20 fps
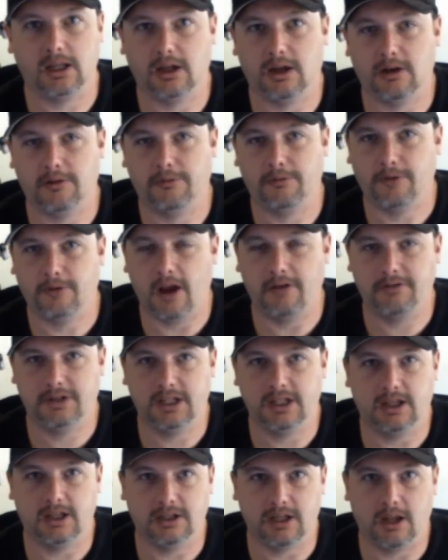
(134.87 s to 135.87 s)

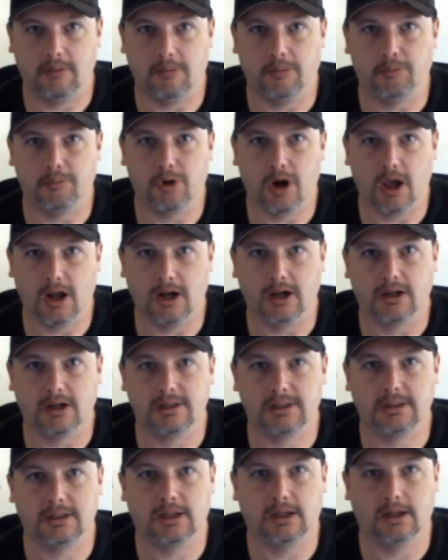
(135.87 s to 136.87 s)
510 type of
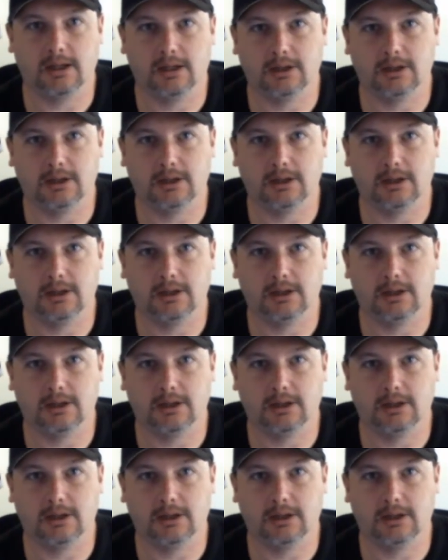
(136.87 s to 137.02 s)
products